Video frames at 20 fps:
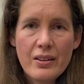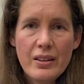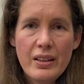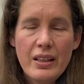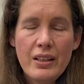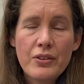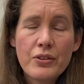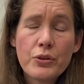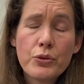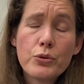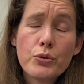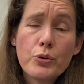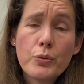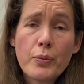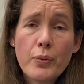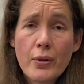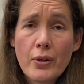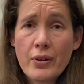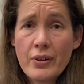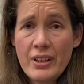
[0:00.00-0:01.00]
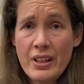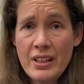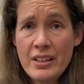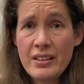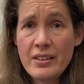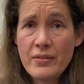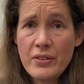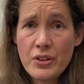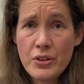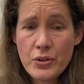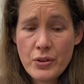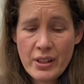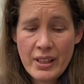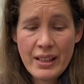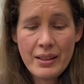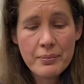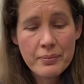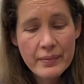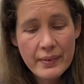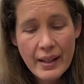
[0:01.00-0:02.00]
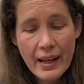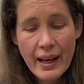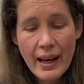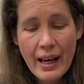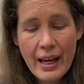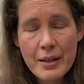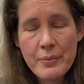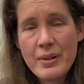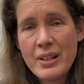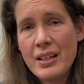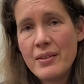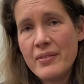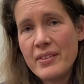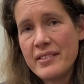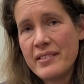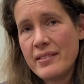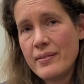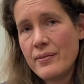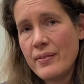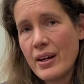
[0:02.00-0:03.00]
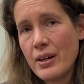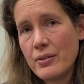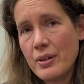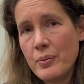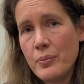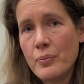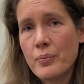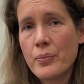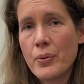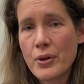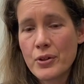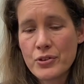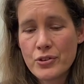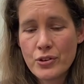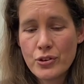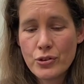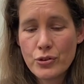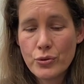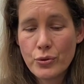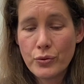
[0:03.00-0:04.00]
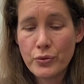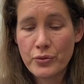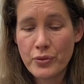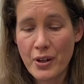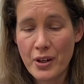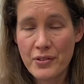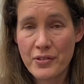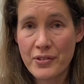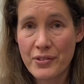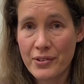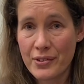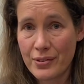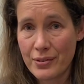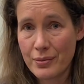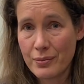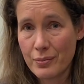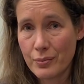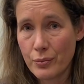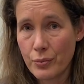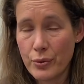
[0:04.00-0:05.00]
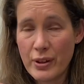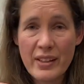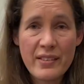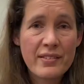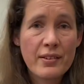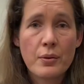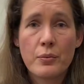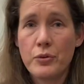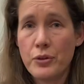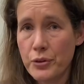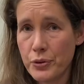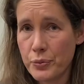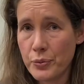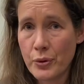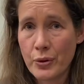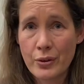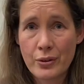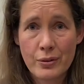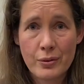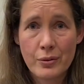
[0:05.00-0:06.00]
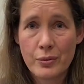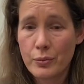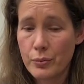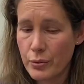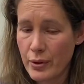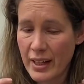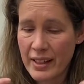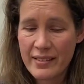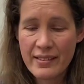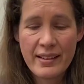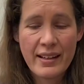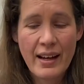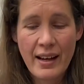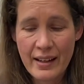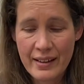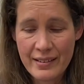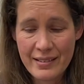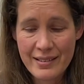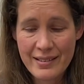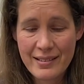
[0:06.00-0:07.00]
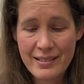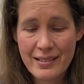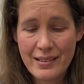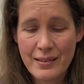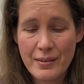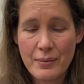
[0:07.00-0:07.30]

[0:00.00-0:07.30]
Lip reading: In a group or individually, I believe it's very important to first bring some humor, break the ice.